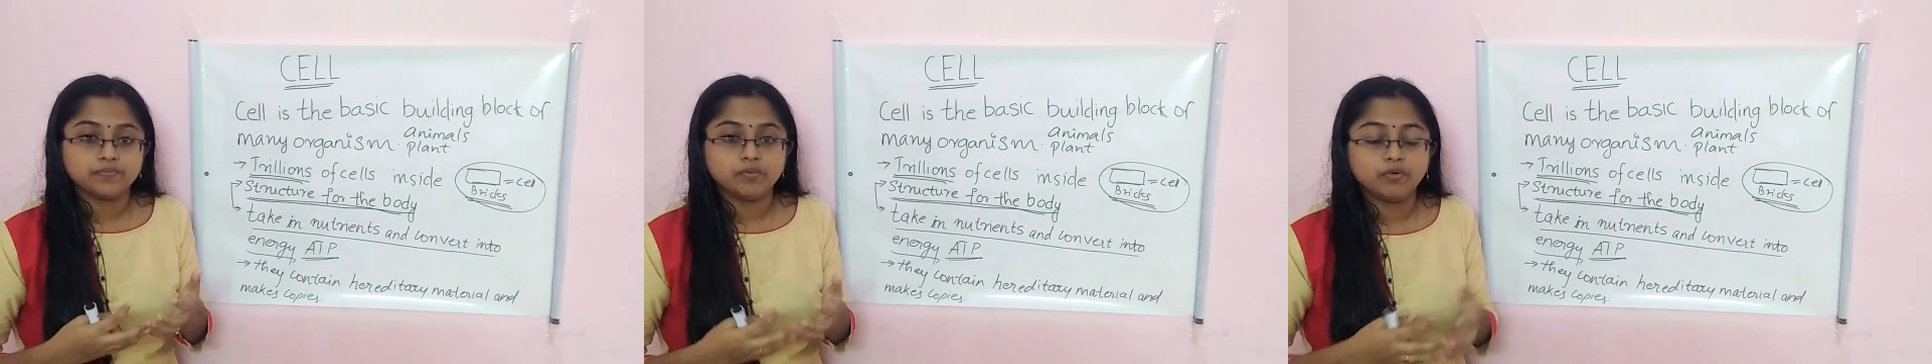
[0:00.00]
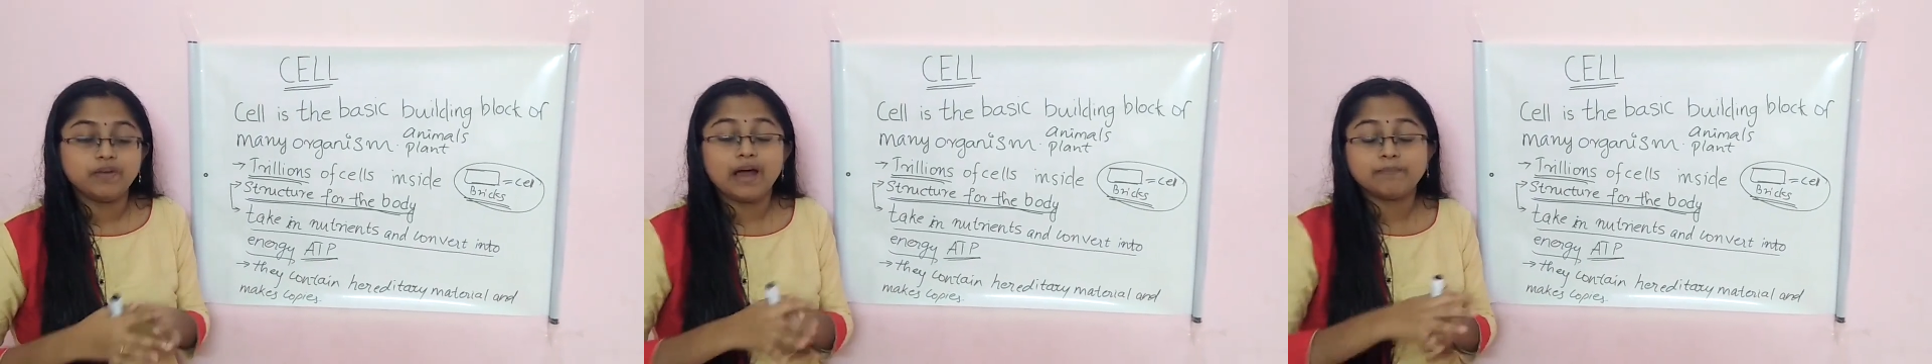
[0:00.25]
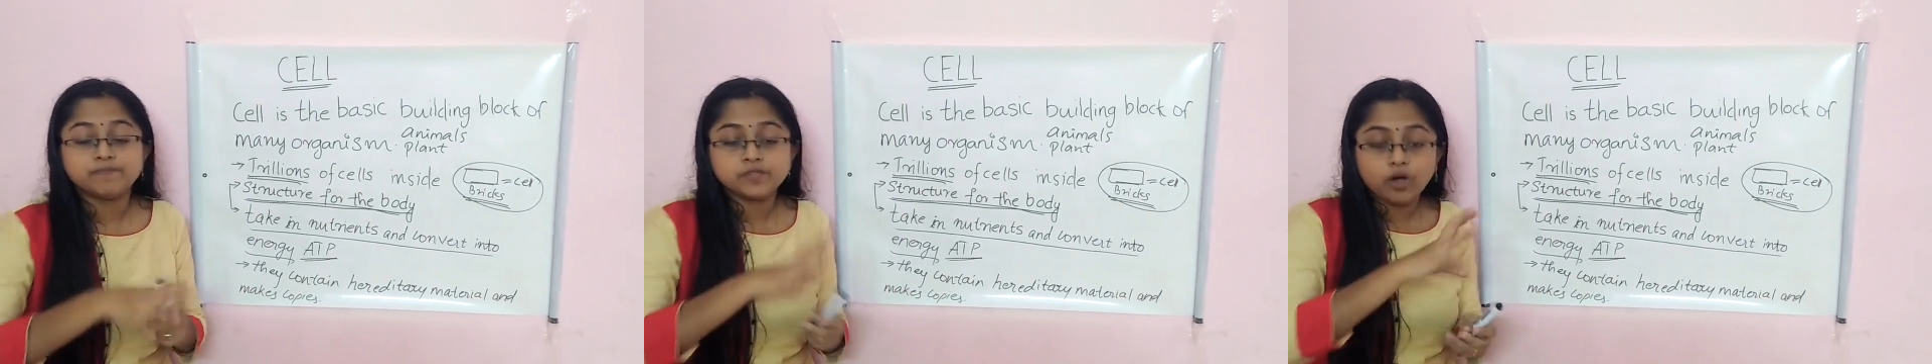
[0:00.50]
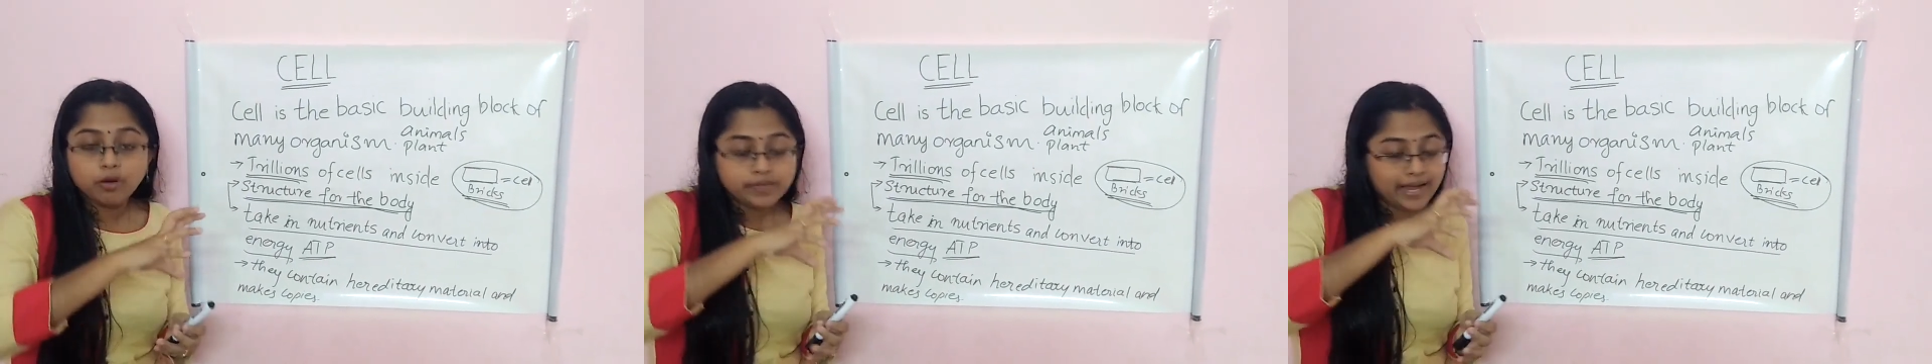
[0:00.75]
We will
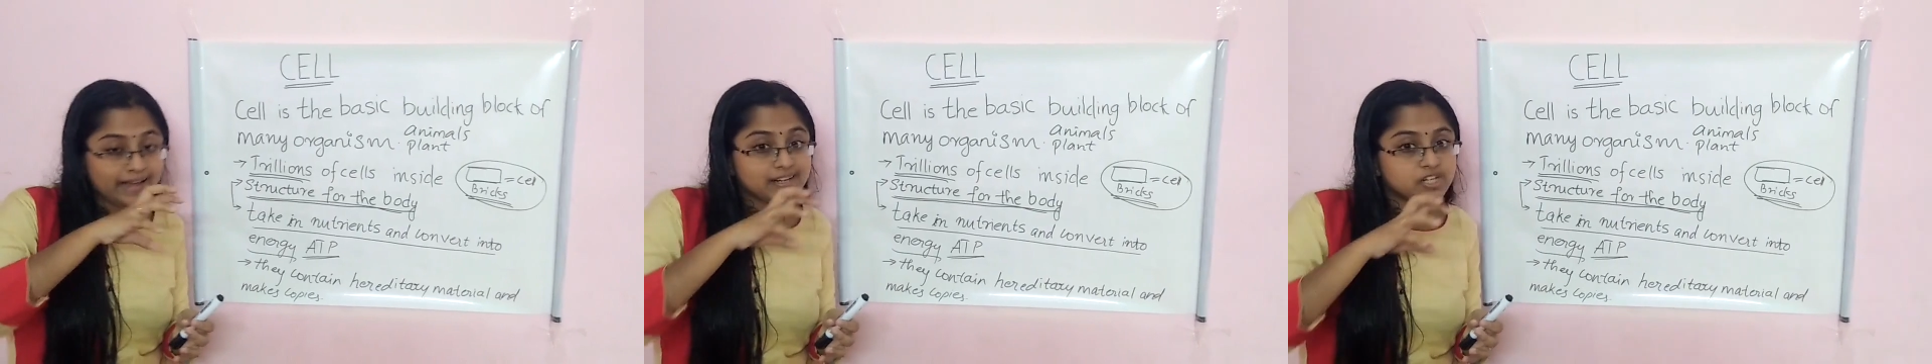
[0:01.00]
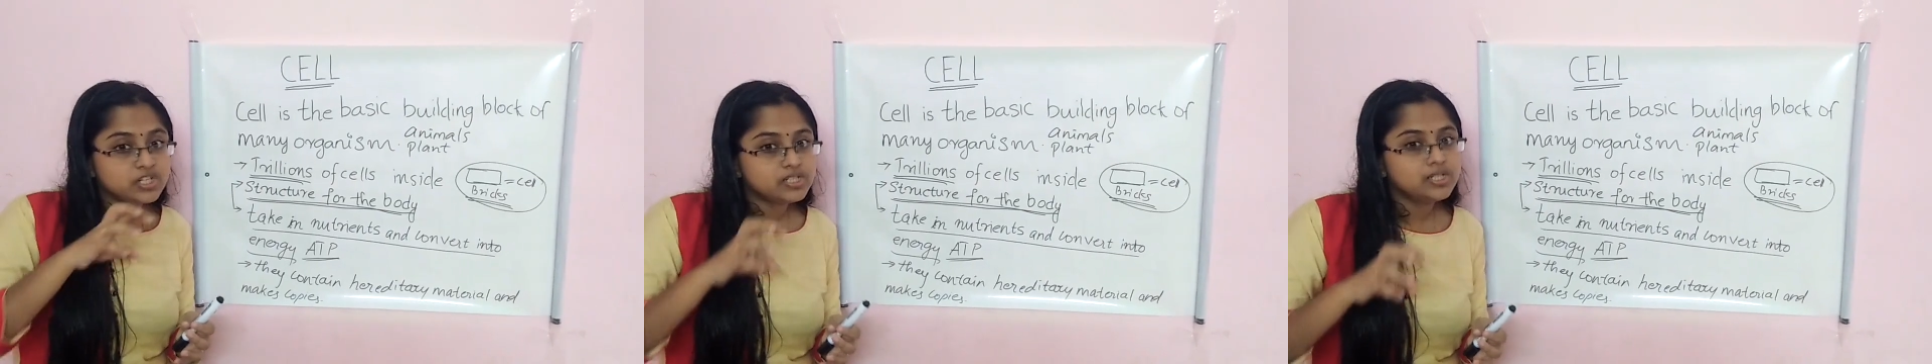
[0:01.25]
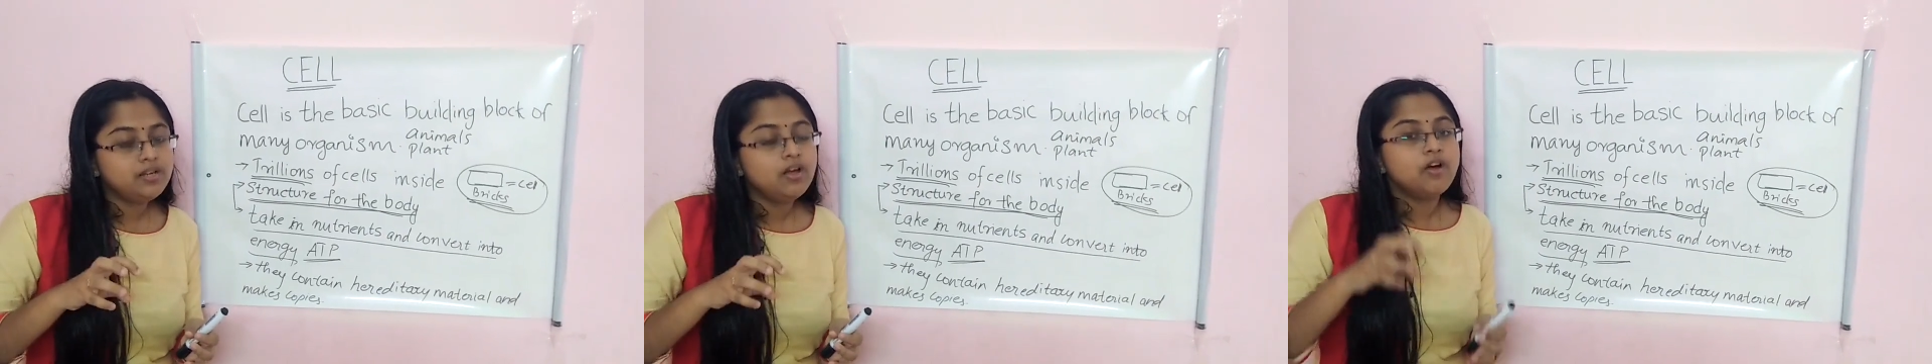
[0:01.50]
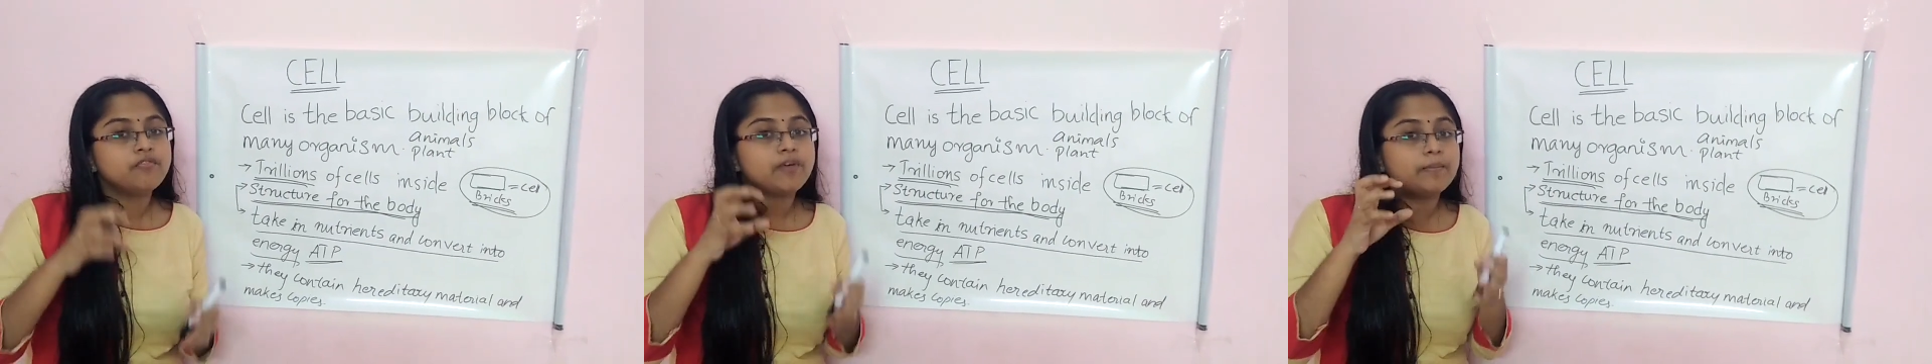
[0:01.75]
absorb the energy
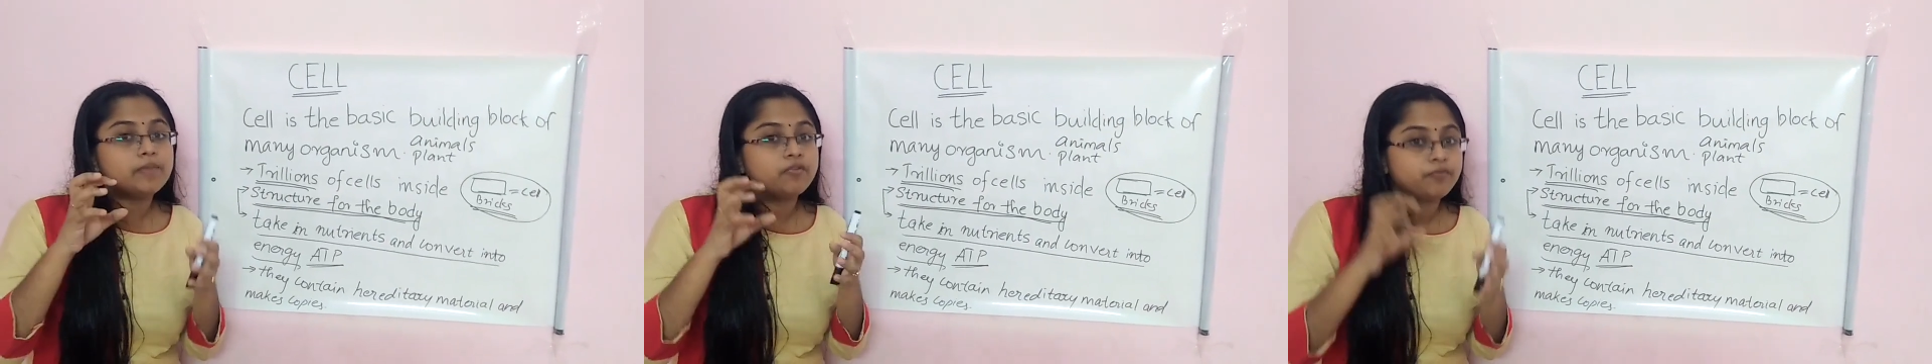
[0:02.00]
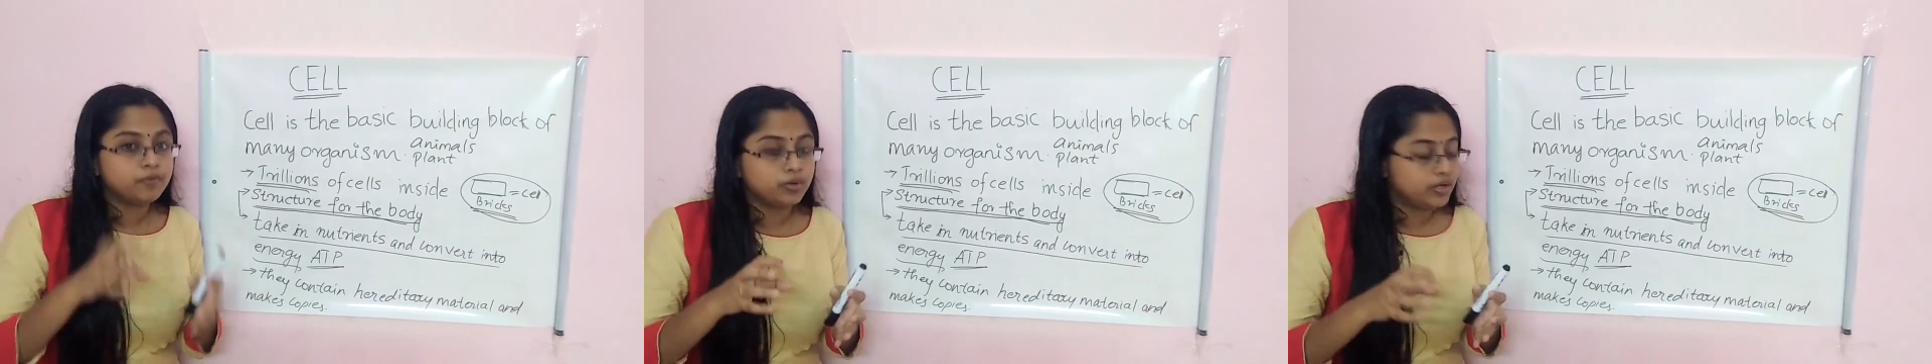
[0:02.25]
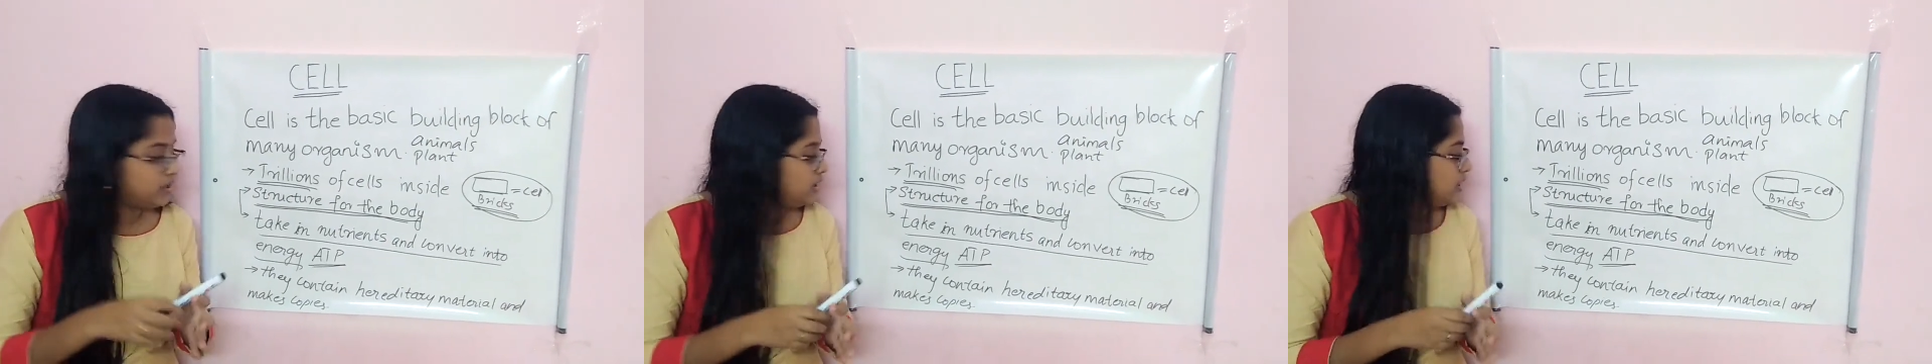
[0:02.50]
from the food.